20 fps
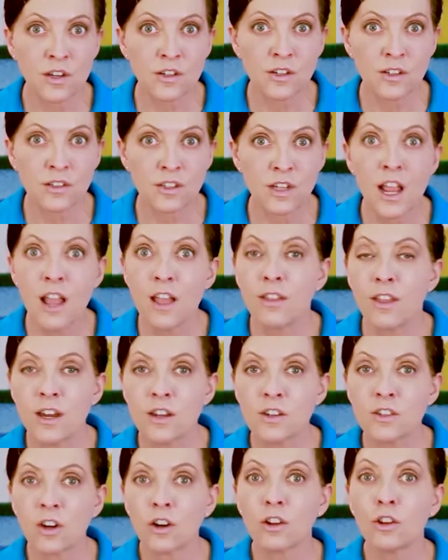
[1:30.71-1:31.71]
engines.
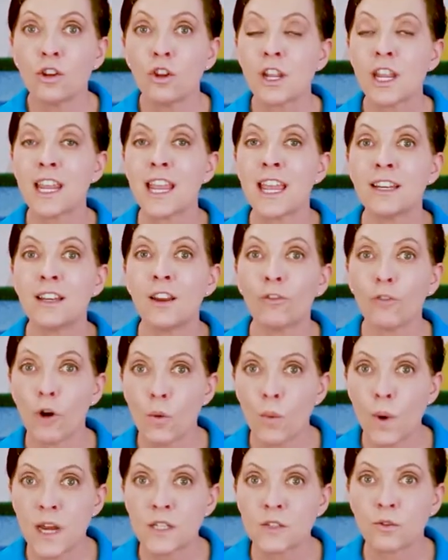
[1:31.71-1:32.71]
Then he started looking at
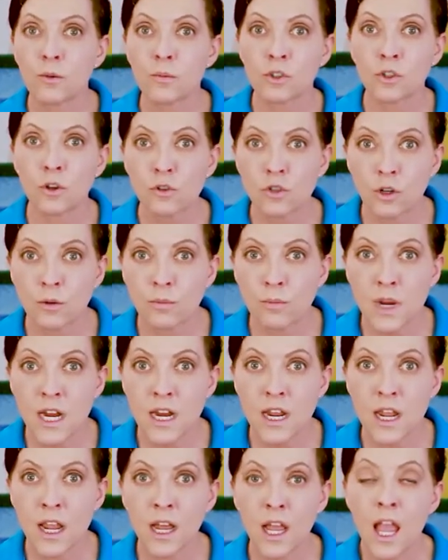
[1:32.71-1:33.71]
different ways from social
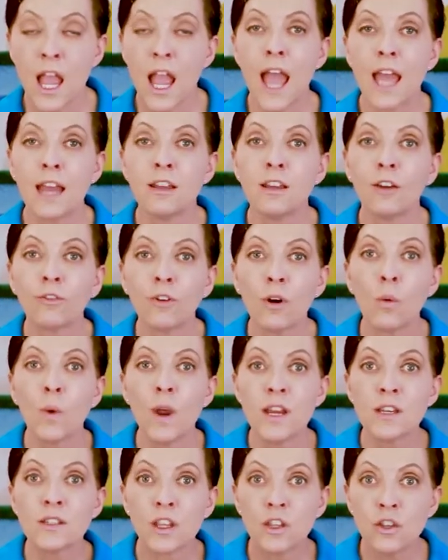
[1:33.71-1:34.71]
media and different
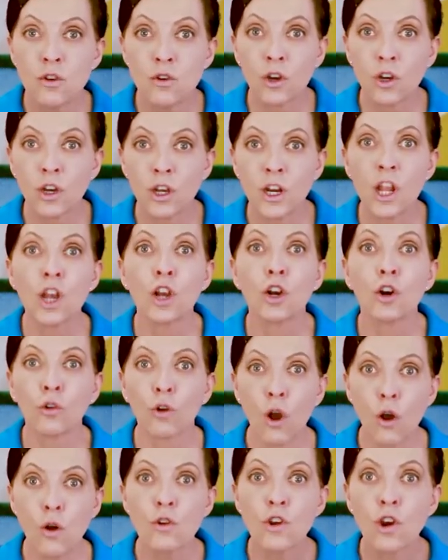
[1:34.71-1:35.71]
ways that you could
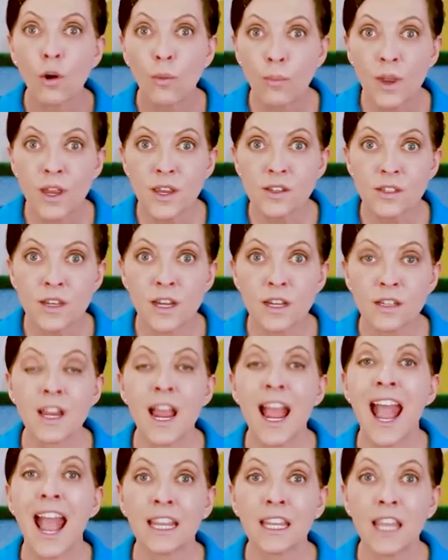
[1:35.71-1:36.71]
grow your
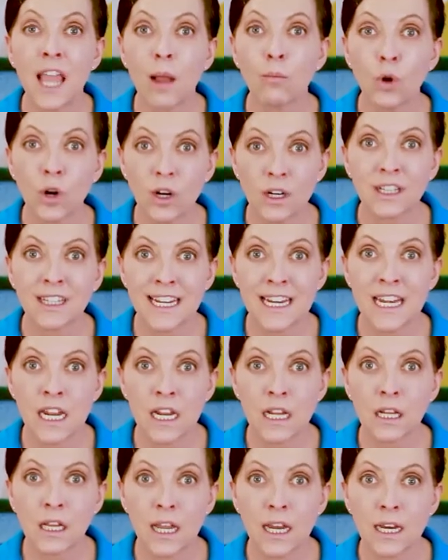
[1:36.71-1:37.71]
business and get more
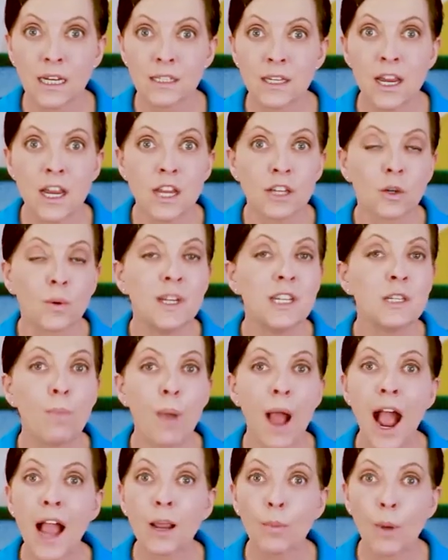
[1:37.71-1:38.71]
cleaning clicks. So he's
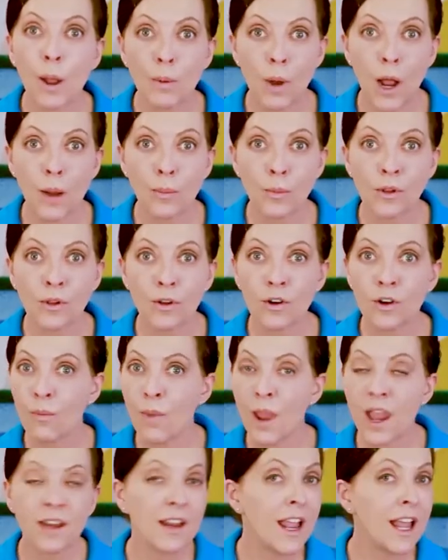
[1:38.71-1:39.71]
back by popular
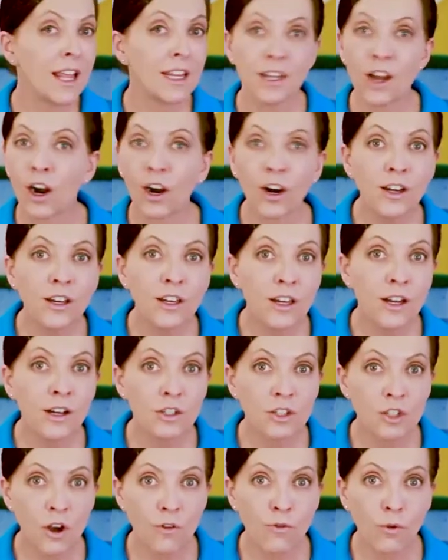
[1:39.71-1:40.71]
demand. He already did
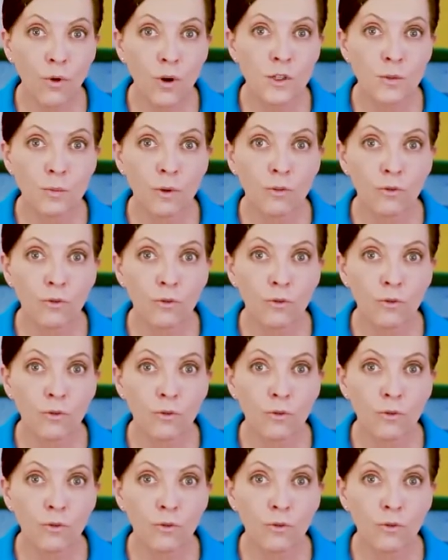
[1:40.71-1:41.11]
a show for us